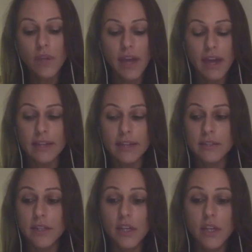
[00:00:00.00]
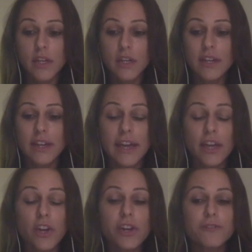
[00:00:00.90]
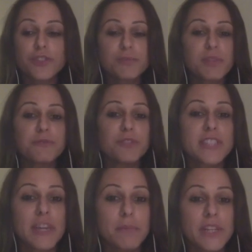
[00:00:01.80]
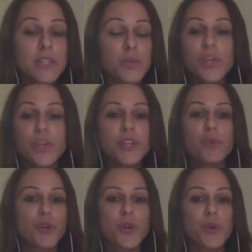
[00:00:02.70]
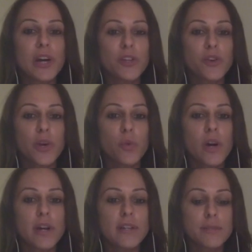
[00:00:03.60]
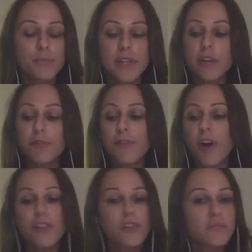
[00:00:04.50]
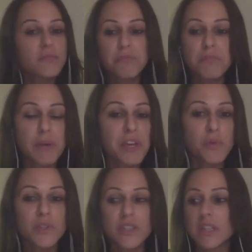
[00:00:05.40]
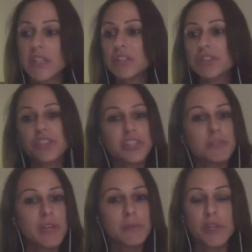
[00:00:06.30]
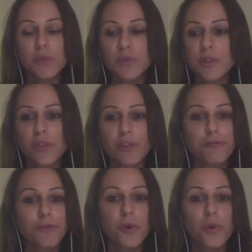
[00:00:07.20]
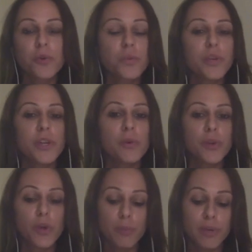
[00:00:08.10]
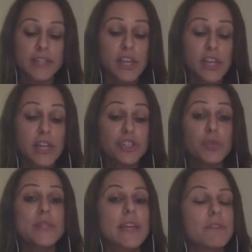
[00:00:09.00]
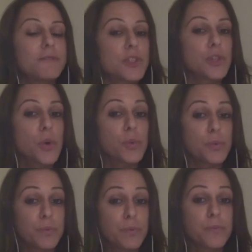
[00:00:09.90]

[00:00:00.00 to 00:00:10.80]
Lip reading: And it could have just been for 10 minutes. We don't know how long it was, but her father, maybe he was in the kitchen, maybe he was on the phone, we don't know, but she was left alone.